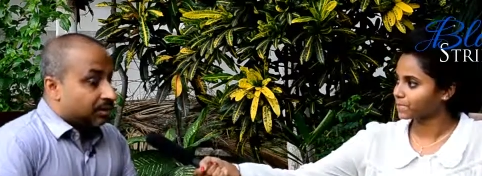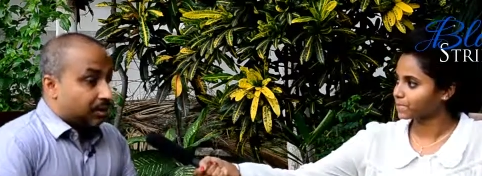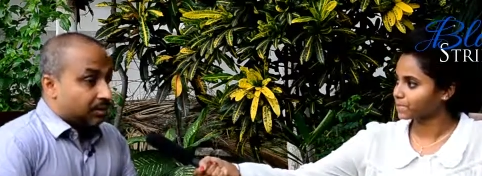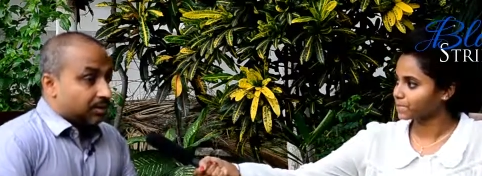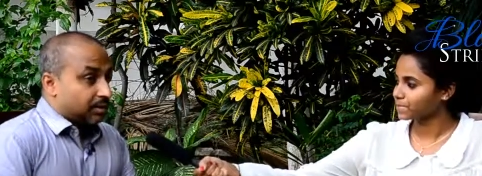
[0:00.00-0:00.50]

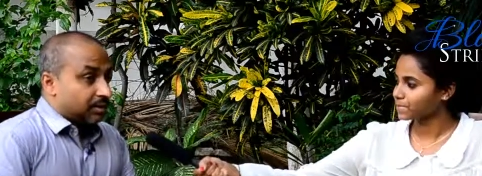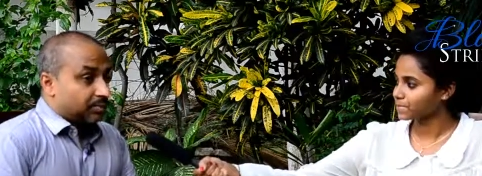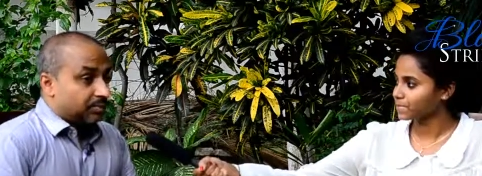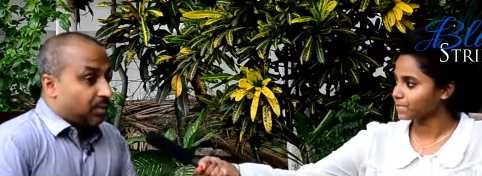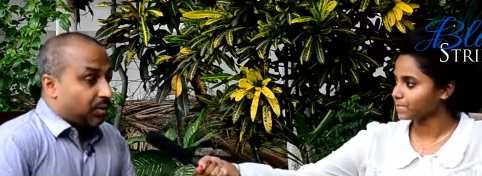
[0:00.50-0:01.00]
Speaker 1: Not
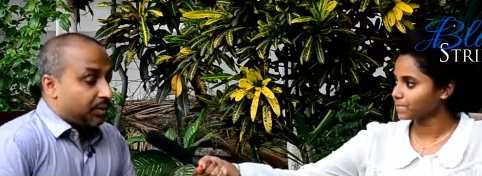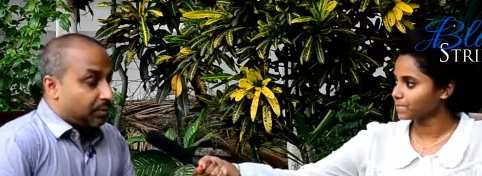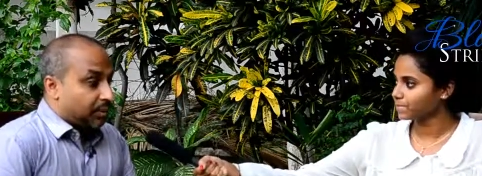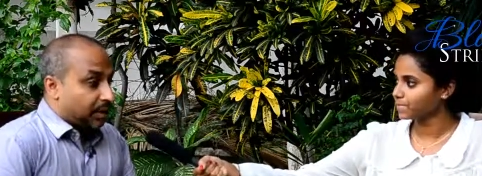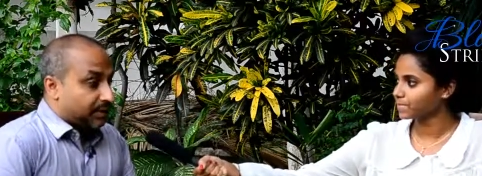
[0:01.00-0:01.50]
more
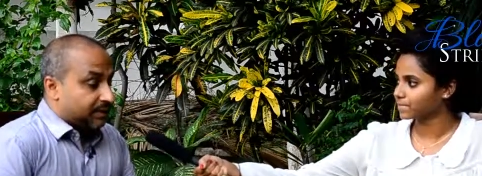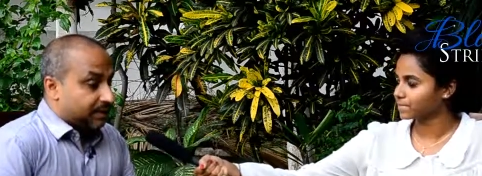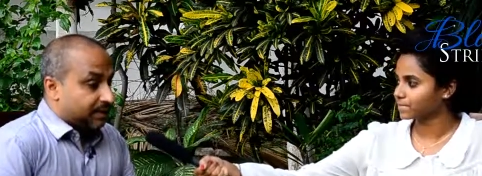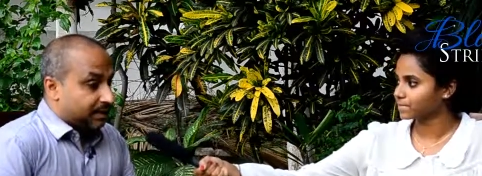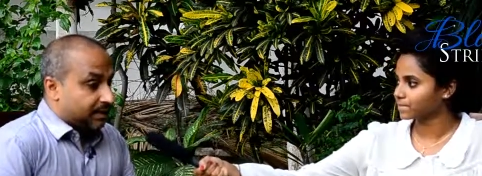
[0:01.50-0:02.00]
than what I've
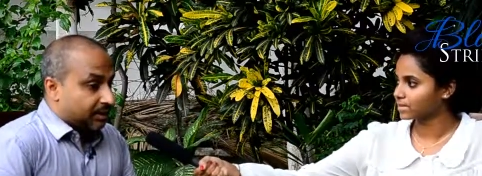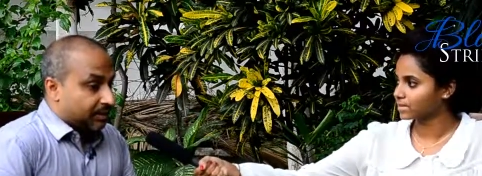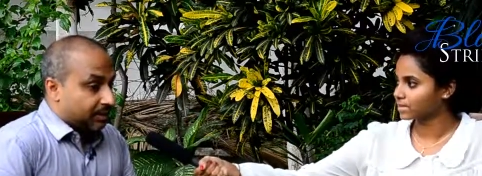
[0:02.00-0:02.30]
said, in